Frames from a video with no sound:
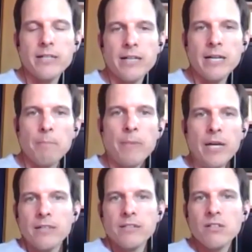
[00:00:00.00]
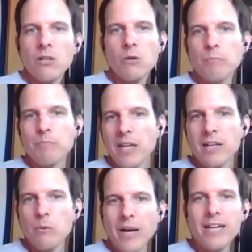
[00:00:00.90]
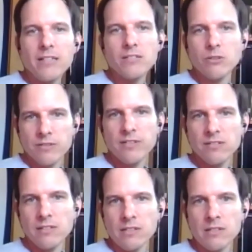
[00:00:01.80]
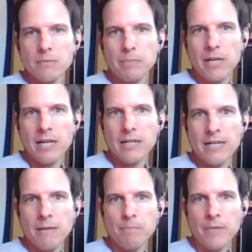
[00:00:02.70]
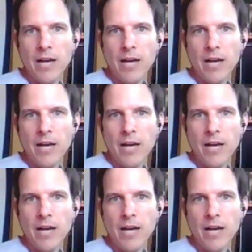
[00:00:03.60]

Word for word: Um, so in a way he's consistent but um,